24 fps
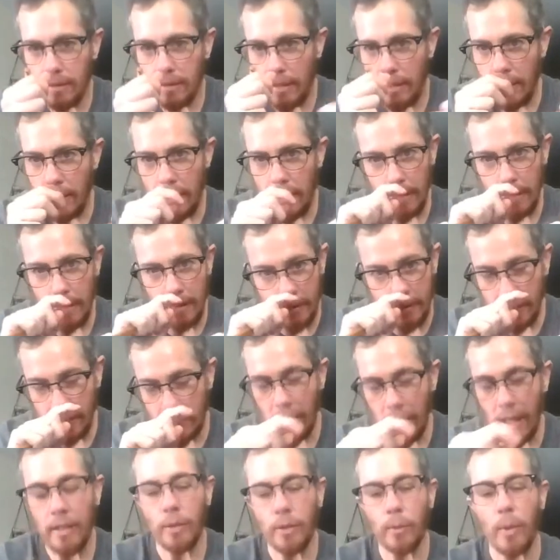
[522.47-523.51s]
it doesn't
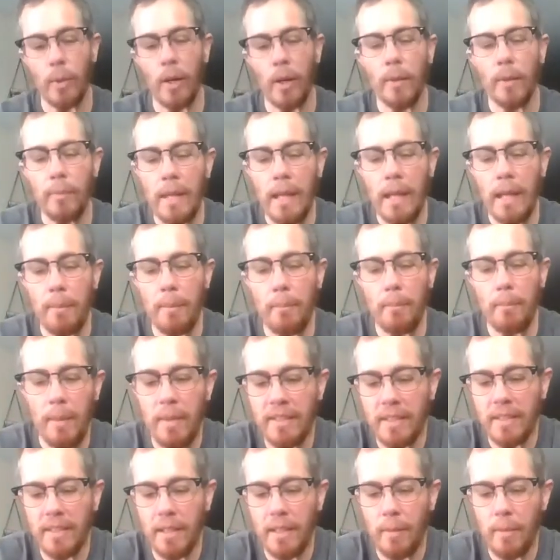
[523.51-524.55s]
slide as well. It may be
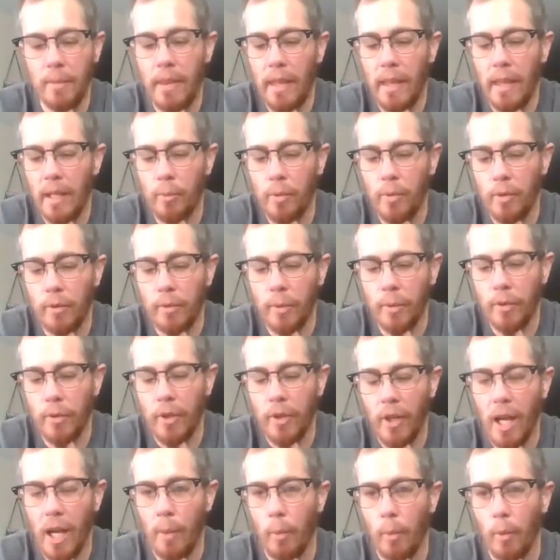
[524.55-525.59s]
something that improves with
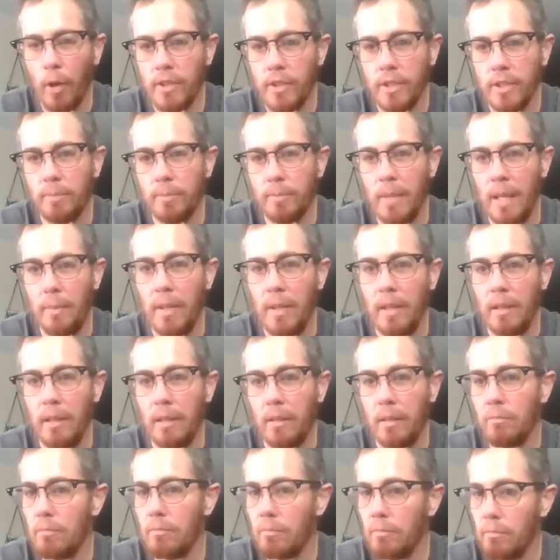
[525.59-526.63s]
time or just
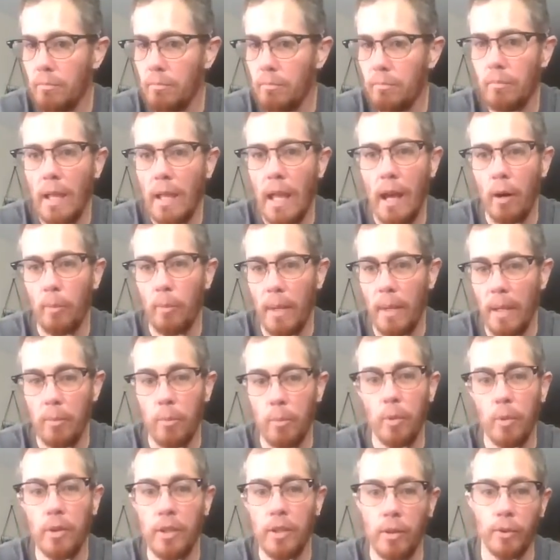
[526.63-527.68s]
maybe how
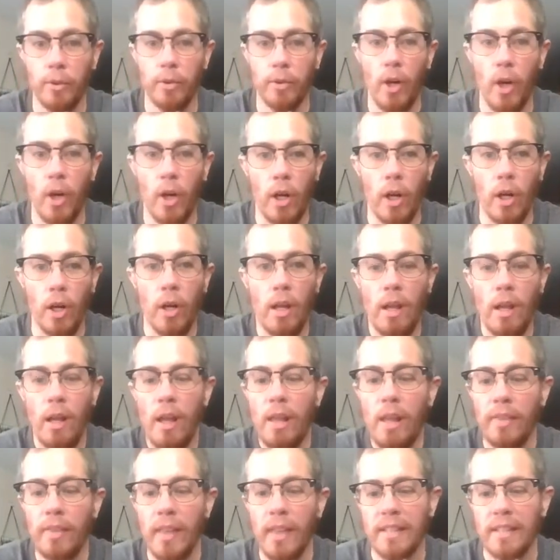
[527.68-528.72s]
bamboo needles are.
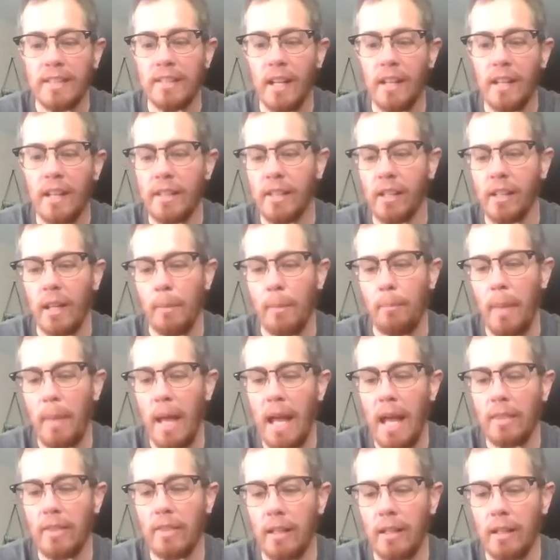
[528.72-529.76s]
That's not necessarily a
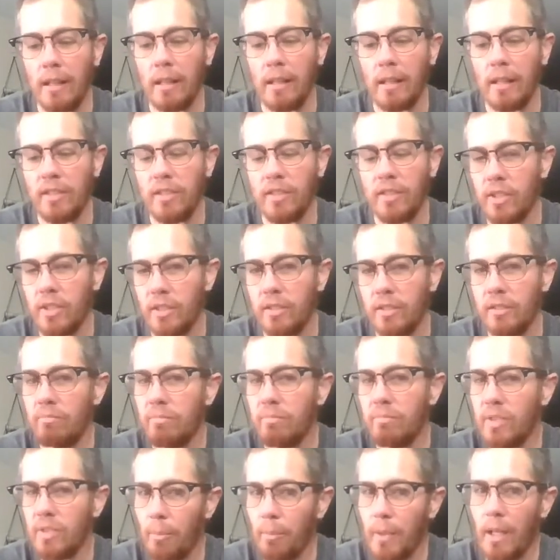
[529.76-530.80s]
bad thing. It's just
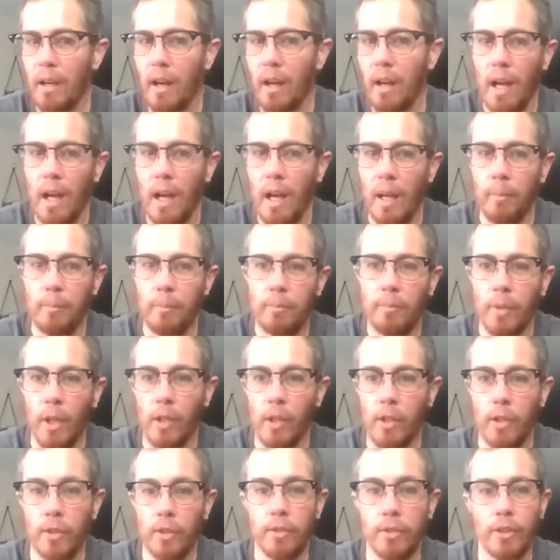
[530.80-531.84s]
something I'm
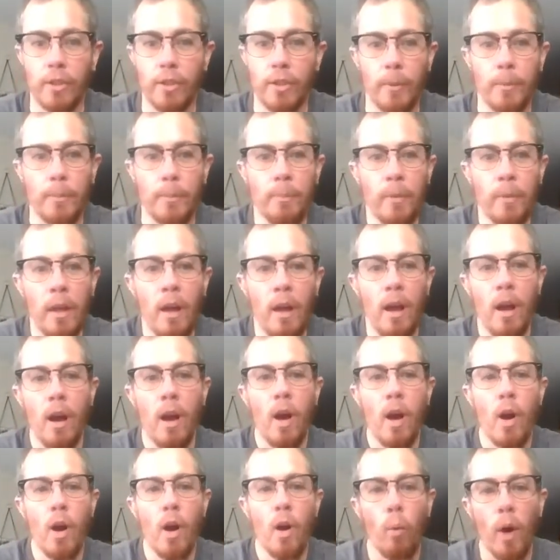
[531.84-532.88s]
not used to.
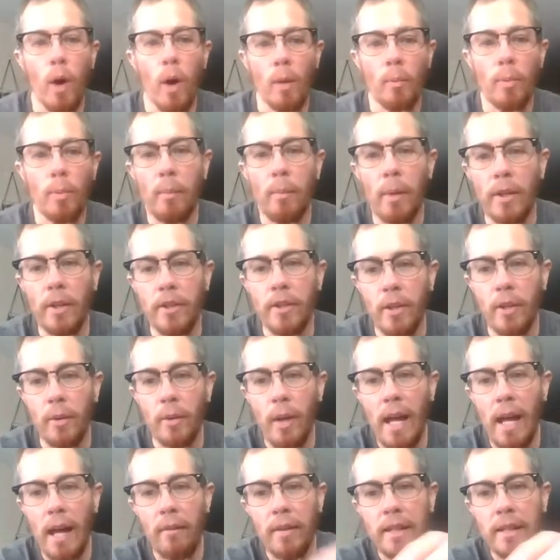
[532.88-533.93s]
One problem I do
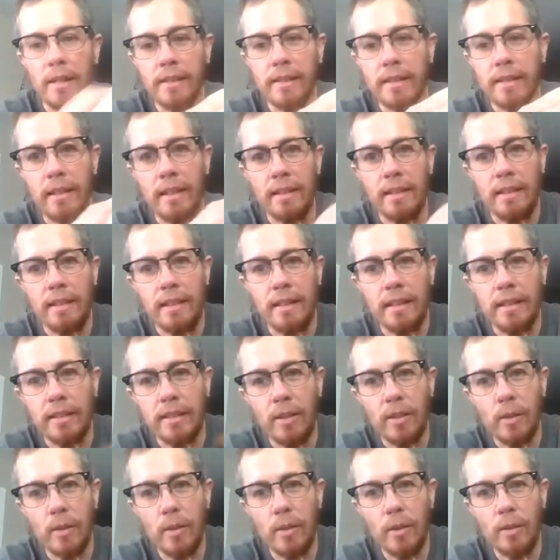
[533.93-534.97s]
have is this
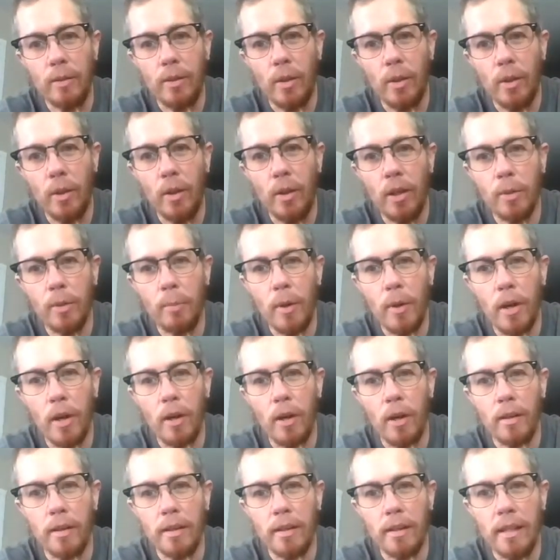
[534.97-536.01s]
the hook
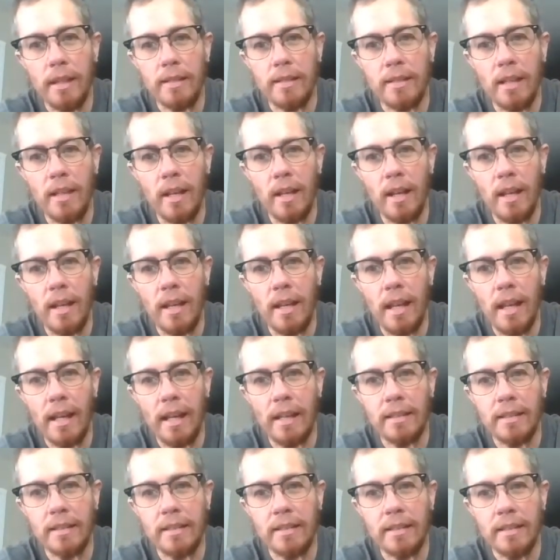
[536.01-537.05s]
part is not
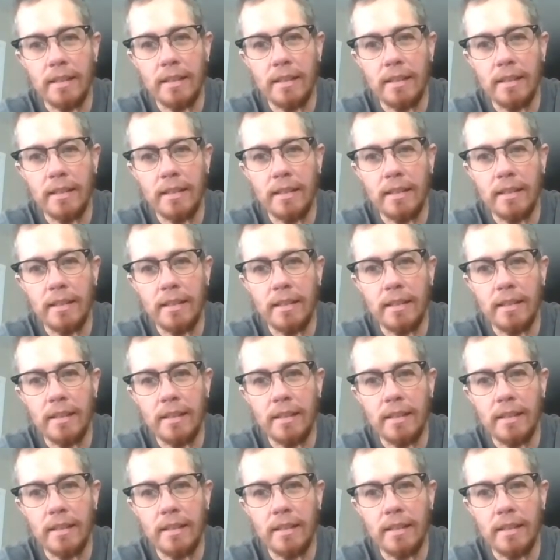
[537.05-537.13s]
as